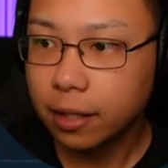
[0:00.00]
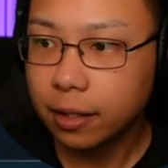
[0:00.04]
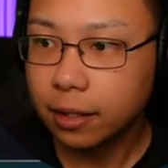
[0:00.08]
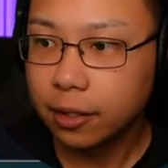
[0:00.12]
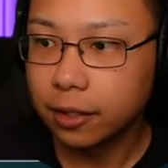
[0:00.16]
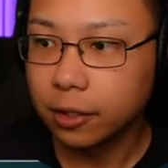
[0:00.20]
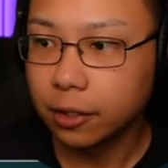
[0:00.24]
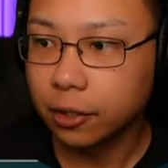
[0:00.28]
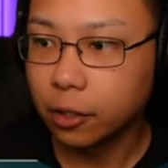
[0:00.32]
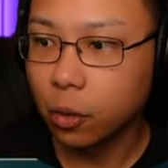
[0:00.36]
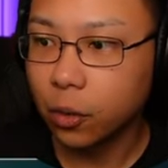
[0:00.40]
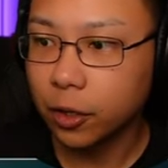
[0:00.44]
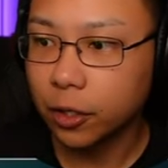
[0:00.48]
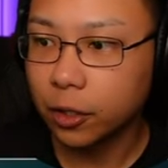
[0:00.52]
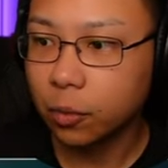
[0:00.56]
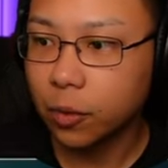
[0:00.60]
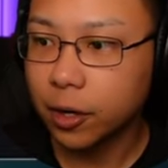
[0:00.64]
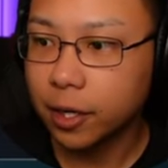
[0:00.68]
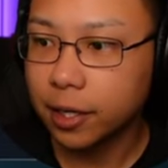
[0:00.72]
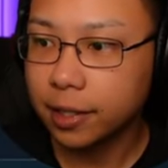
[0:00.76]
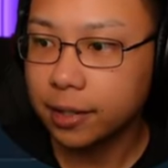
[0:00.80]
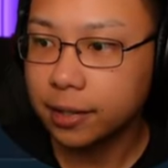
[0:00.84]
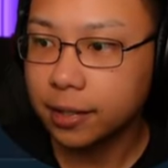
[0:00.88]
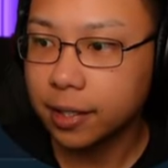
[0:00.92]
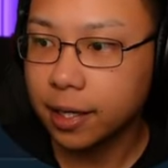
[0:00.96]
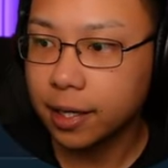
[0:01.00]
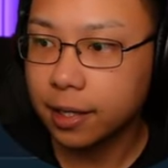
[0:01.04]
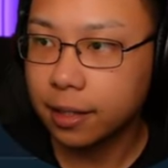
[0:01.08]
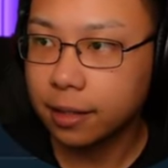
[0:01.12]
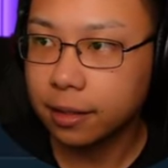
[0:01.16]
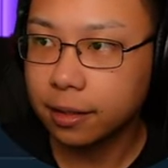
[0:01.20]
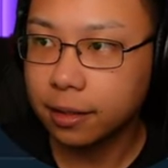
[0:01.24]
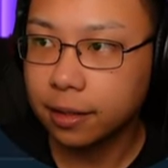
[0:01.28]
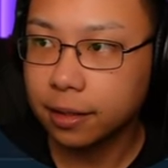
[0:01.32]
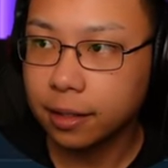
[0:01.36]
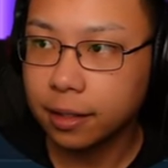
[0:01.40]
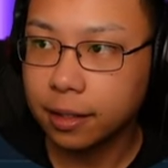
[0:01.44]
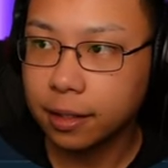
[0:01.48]
You're going to want to take
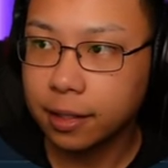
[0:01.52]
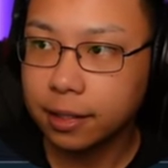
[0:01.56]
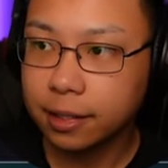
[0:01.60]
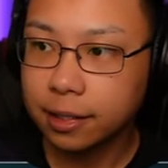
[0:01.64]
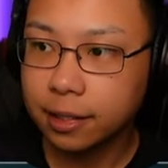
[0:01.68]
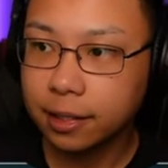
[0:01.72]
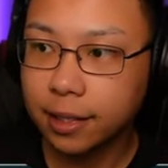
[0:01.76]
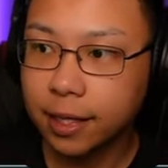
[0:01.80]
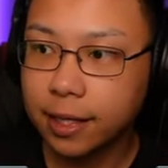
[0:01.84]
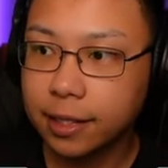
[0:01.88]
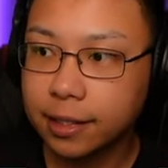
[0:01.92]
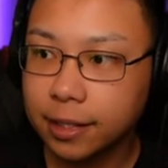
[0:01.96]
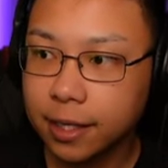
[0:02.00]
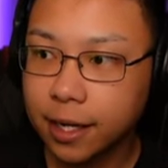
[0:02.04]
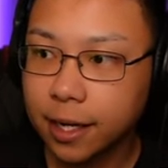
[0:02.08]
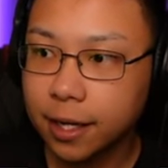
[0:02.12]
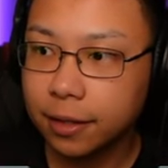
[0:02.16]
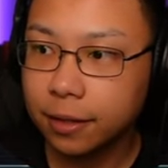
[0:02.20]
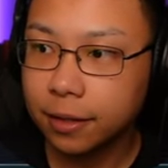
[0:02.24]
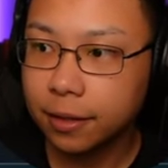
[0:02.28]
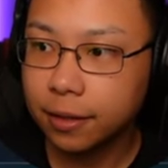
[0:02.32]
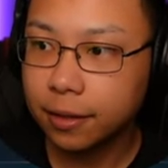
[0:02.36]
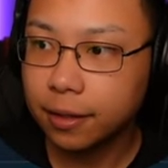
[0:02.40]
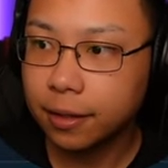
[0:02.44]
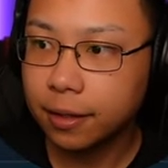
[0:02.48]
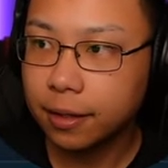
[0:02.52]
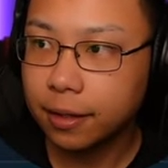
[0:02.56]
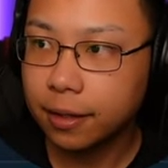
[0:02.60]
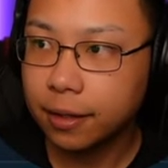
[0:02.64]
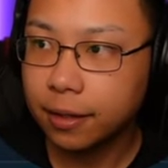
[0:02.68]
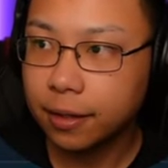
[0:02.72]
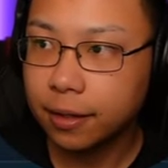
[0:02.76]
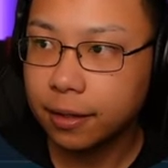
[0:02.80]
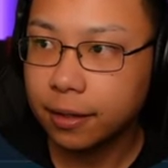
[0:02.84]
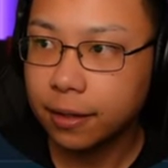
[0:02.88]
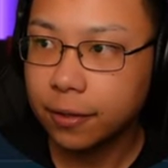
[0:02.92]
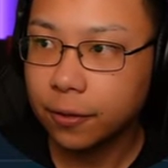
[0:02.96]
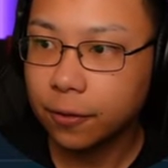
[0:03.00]
delayed death
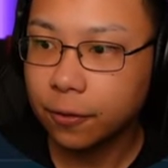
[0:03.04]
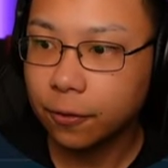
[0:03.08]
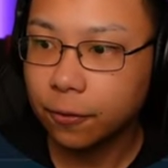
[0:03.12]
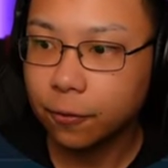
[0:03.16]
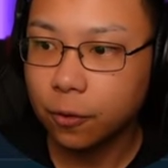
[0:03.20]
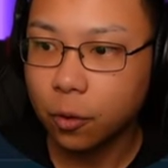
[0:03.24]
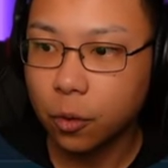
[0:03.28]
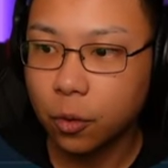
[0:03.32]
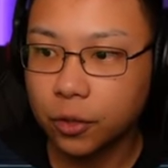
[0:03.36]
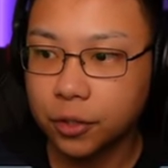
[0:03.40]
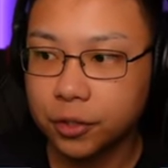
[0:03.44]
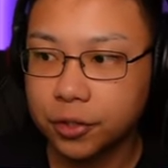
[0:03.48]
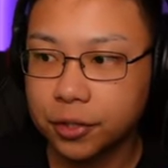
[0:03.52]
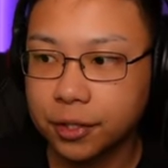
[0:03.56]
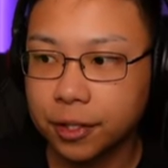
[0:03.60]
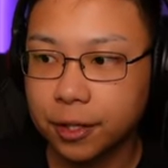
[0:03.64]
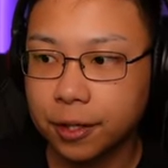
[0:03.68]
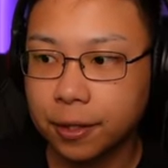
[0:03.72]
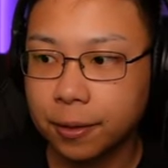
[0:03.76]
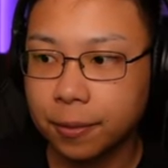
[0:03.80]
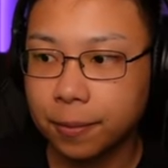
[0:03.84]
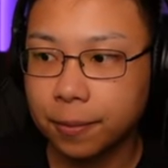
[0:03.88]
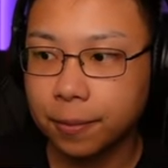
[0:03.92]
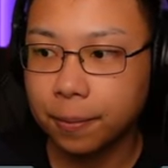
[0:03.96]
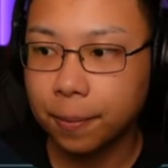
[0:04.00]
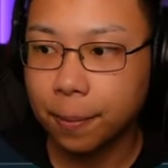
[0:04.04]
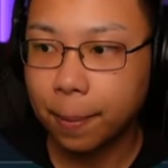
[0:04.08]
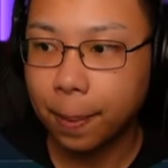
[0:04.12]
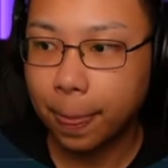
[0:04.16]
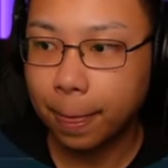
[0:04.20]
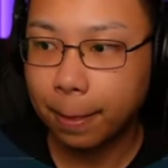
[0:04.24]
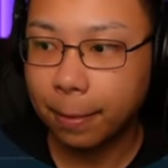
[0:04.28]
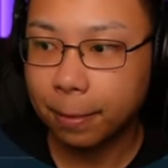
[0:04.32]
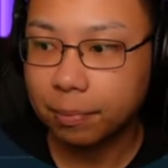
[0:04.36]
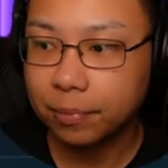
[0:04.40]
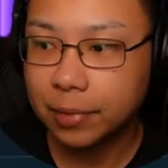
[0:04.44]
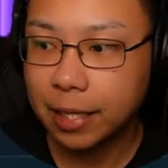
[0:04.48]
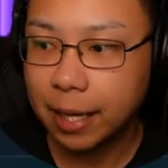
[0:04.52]
for some
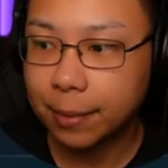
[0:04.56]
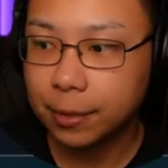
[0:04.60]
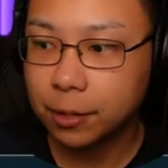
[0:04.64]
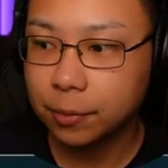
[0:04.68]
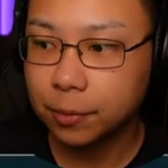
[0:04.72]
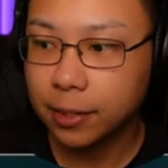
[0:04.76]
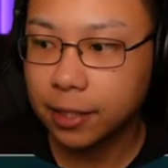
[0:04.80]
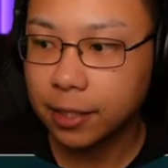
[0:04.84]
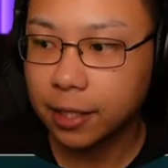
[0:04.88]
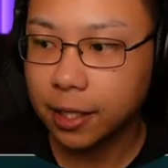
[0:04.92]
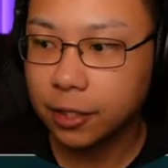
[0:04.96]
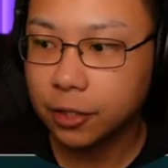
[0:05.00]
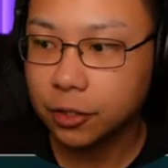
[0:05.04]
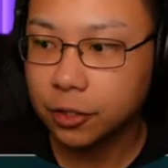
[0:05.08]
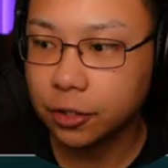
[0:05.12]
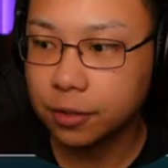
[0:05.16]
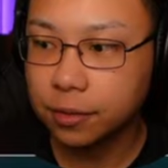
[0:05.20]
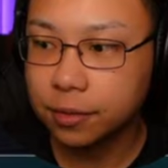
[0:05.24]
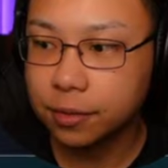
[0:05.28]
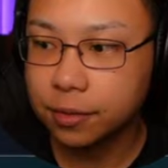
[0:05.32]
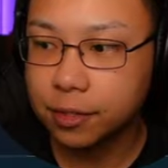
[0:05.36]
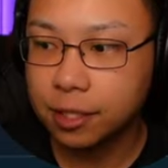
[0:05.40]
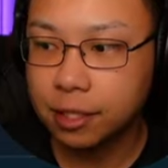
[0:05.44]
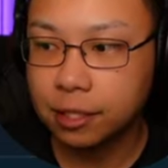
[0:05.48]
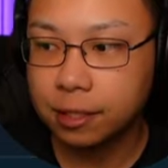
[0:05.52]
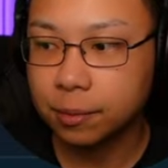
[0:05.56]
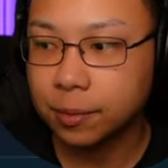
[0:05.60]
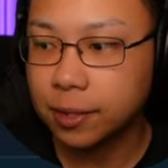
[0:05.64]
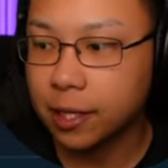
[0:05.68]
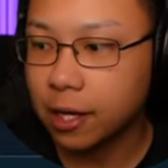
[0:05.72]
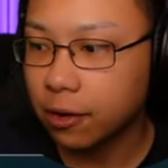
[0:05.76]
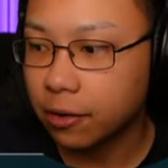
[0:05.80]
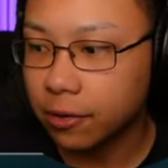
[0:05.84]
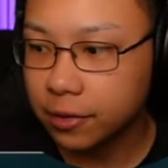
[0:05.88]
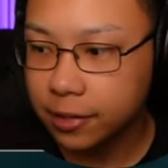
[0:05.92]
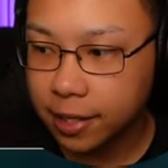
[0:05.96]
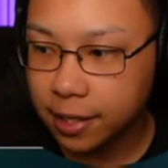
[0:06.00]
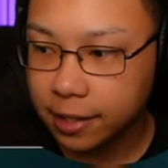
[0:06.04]
damage mitigation, take some
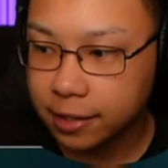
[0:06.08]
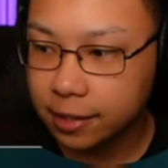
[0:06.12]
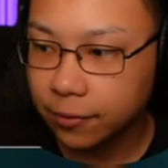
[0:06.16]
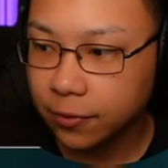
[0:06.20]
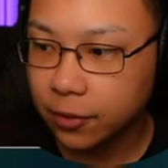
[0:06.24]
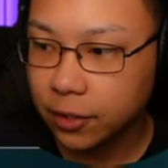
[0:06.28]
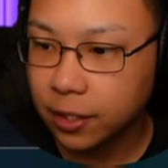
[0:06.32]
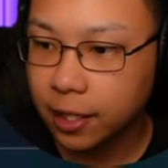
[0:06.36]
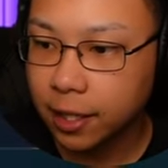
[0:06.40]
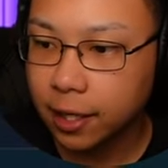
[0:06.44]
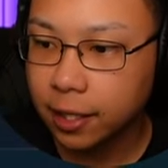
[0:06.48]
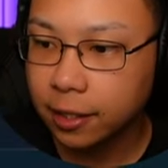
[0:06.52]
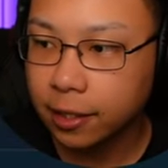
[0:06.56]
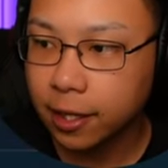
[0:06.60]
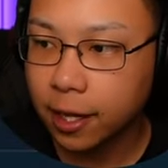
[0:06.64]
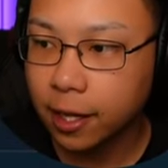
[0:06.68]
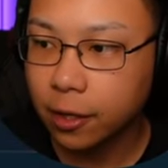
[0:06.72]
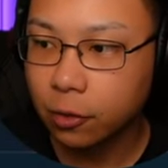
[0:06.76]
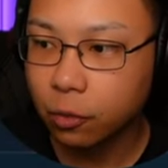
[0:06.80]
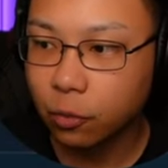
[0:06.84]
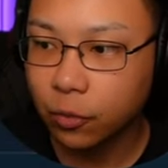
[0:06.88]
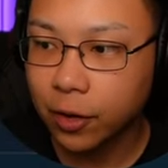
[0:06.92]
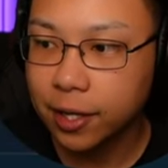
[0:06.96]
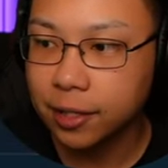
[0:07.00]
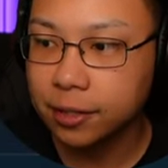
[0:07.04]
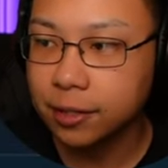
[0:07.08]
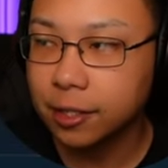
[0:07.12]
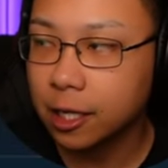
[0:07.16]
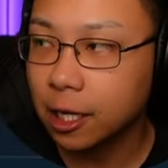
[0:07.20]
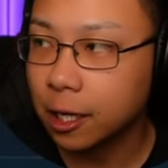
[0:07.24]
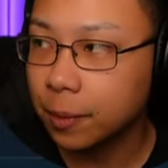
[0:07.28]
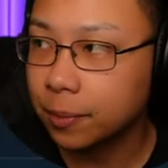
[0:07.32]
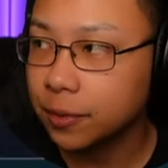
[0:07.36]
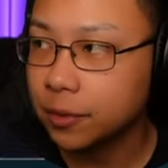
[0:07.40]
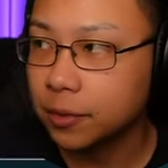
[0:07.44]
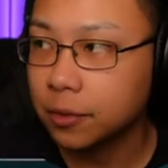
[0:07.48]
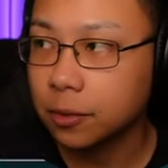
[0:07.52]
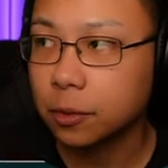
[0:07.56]
counterattacks if you can, and res
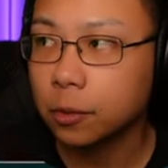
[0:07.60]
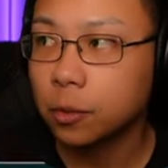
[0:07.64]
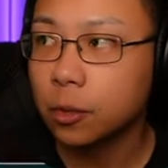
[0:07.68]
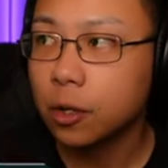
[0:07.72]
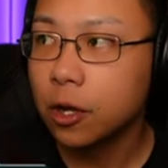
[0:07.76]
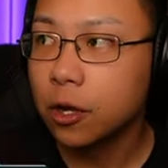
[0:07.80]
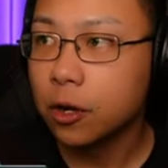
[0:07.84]
helps to